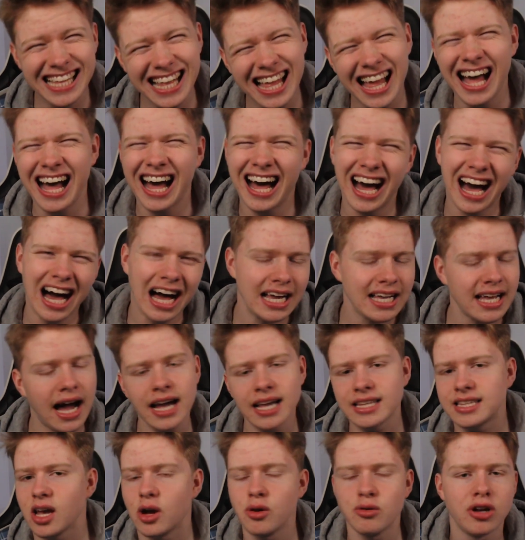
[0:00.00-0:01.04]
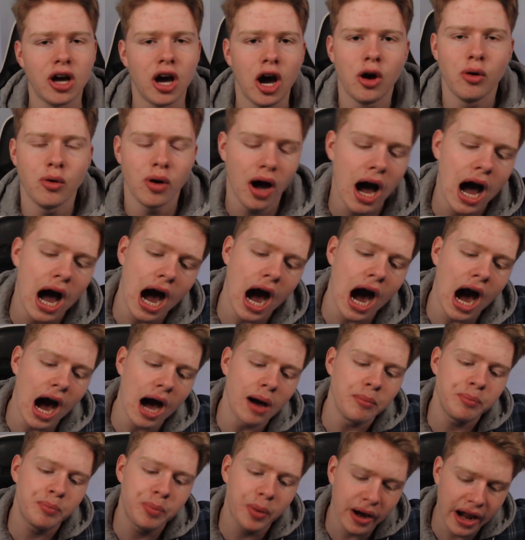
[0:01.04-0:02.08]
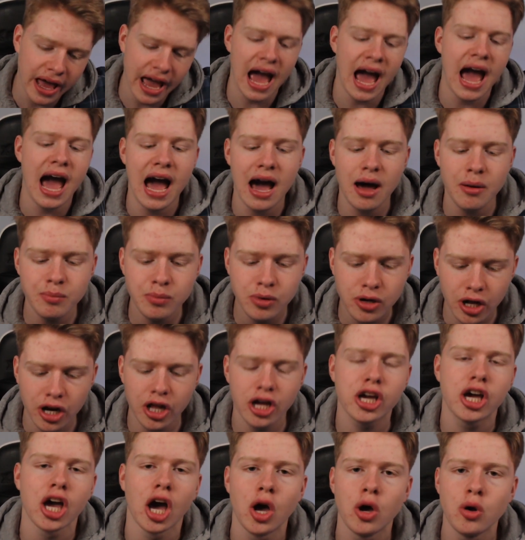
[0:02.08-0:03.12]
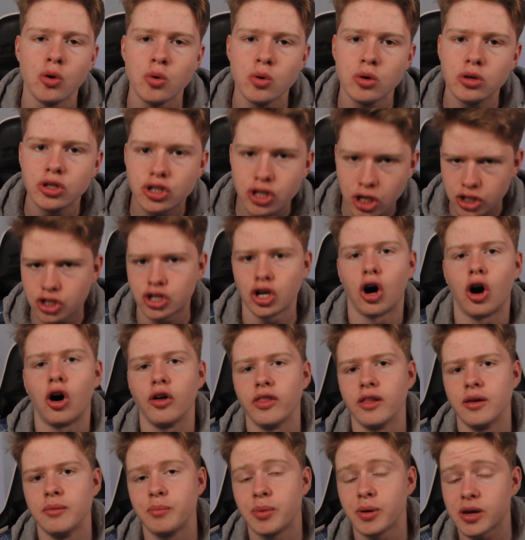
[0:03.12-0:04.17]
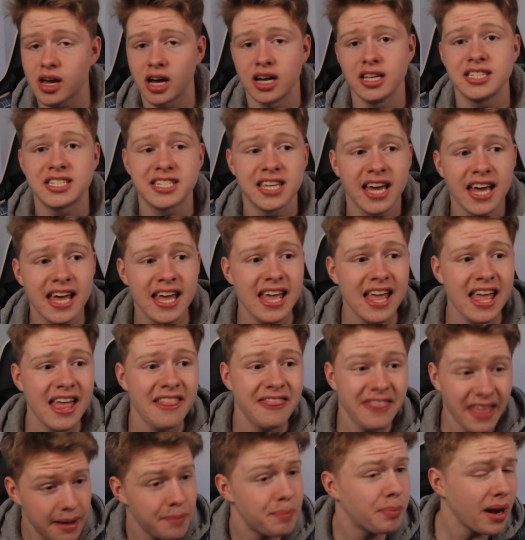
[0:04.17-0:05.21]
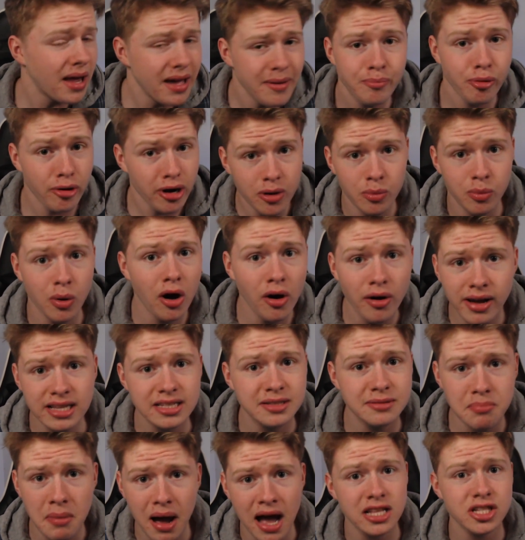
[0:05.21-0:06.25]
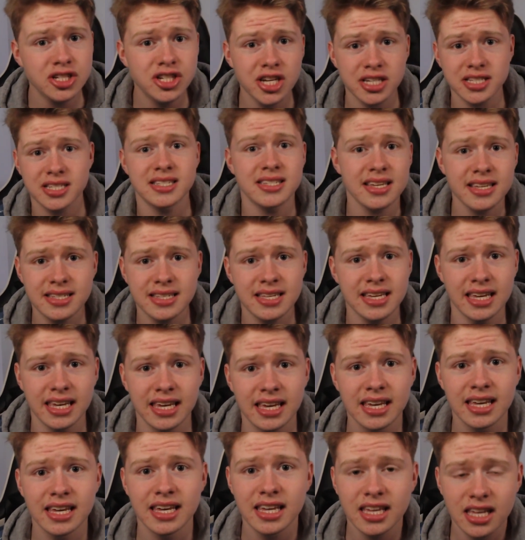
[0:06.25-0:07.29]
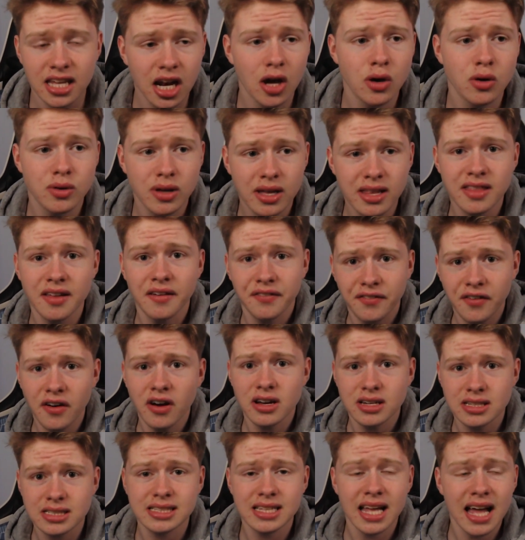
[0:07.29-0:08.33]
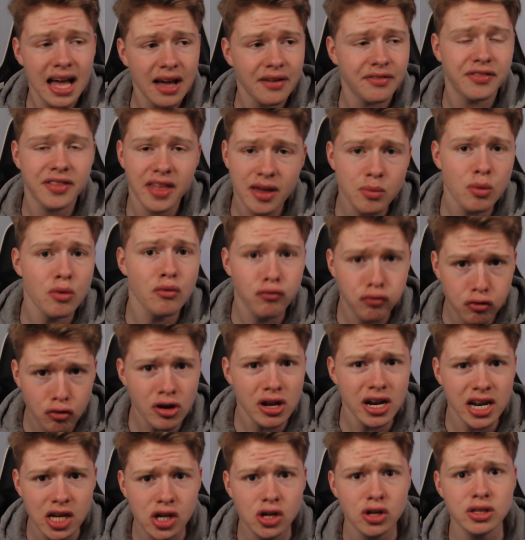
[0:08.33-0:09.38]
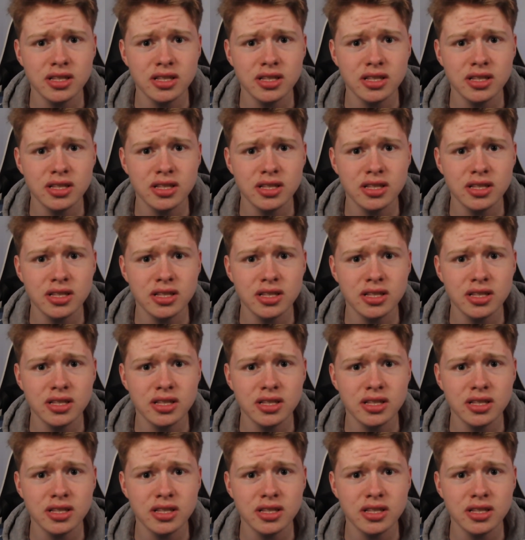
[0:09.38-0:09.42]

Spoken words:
I don't know. But I am going to go to Tottenham because they played pretty well against Manchester City. In the first half, they were really good